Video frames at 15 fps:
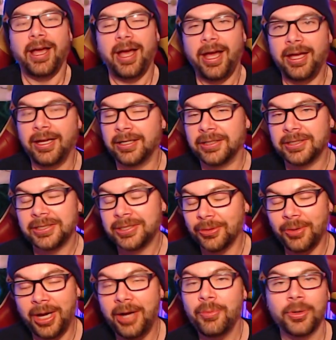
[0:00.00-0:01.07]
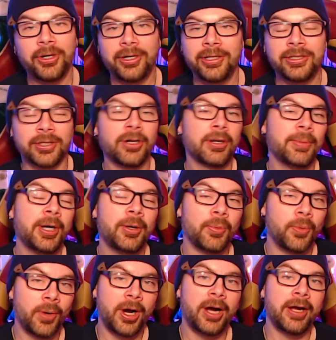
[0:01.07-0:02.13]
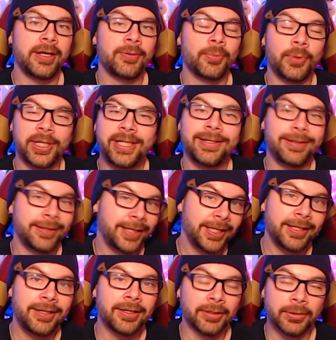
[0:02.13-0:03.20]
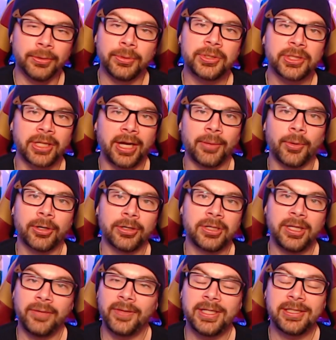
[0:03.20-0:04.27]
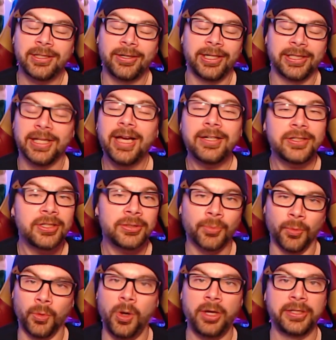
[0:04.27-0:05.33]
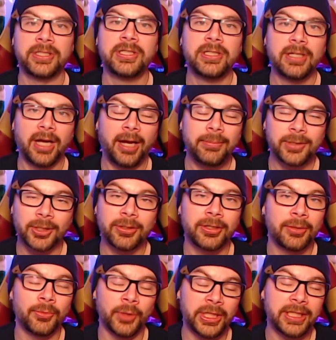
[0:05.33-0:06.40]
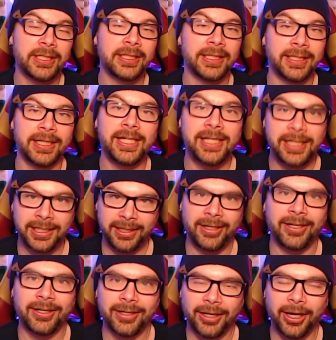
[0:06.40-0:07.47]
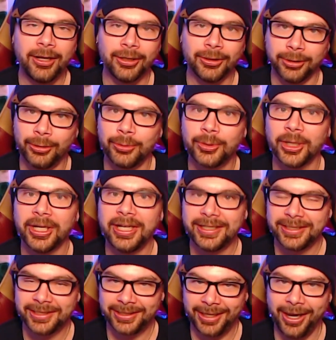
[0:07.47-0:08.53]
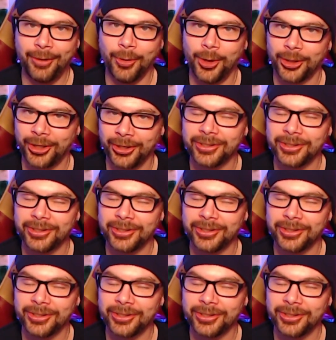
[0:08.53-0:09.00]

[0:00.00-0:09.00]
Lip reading: And so I wanted to talk about why we need a Luke Skywalker TV series. Not just want, I'm talking we need a Luke Skywalker